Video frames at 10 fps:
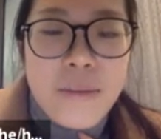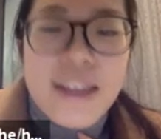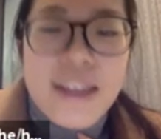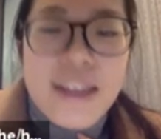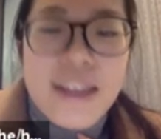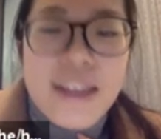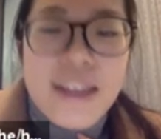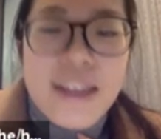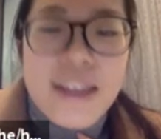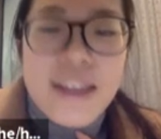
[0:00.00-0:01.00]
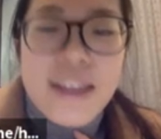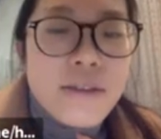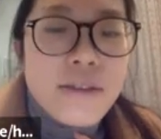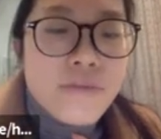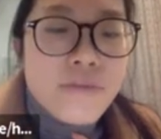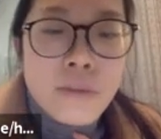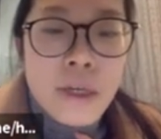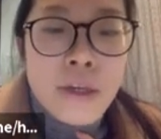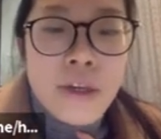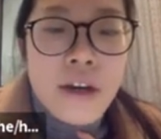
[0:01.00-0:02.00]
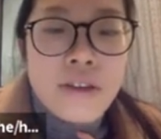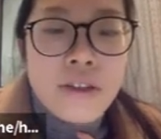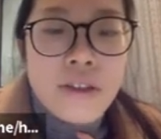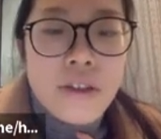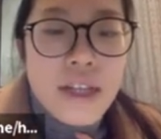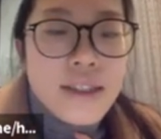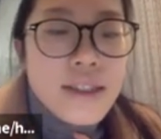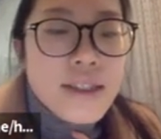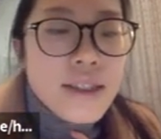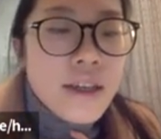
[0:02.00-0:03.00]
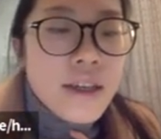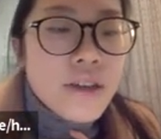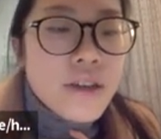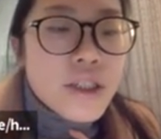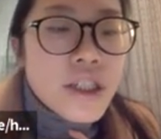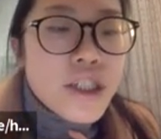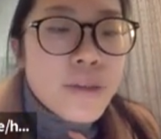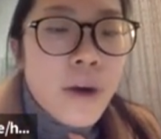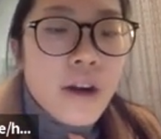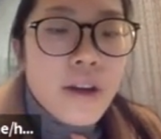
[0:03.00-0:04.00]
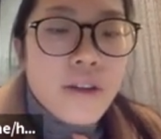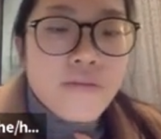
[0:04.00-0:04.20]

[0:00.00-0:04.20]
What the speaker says: make sense. But you can also do like this single quotation mark.